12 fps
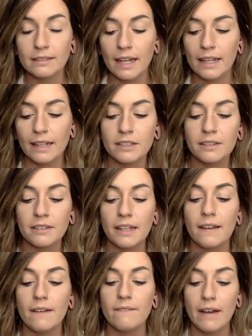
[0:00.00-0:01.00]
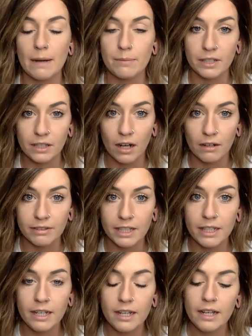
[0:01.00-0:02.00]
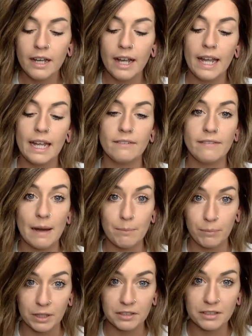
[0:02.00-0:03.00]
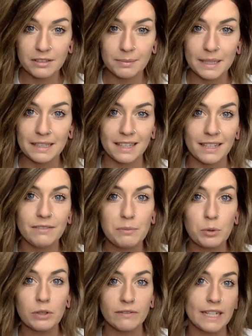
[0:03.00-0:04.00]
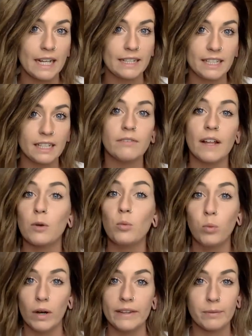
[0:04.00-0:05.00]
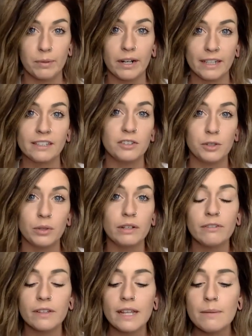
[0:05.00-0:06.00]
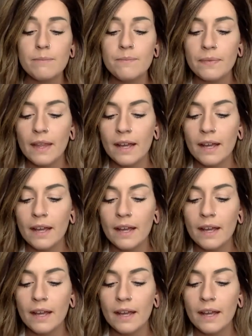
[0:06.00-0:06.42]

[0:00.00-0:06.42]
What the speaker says: I like to say fat burning coffee and fat burners because that gives them more of an idea of like what the product is doing for them.